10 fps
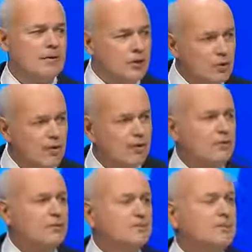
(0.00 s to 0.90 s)
And too
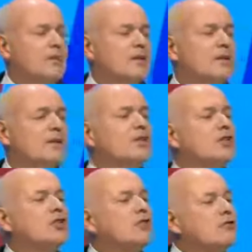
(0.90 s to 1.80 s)
often,
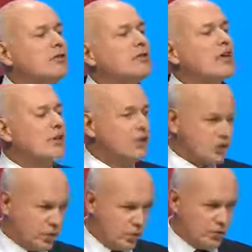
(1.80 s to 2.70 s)
these children
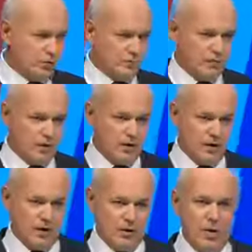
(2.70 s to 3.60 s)
attended schools
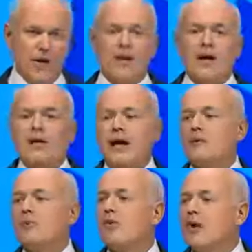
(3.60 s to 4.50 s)
where their
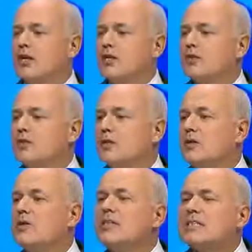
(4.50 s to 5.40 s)
aspirations
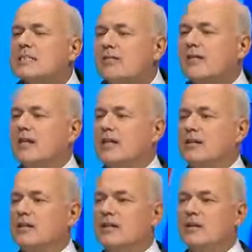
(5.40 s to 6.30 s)
were
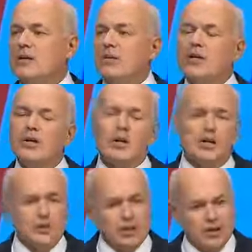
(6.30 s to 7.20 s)
suffocated within a
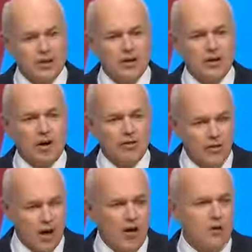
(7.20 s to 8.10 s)
culture
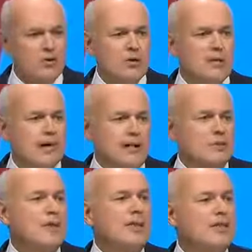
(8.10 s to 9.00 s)
of low
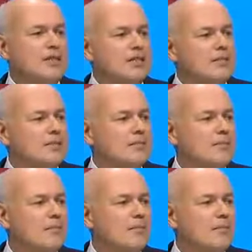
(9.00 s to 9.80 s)
expectations.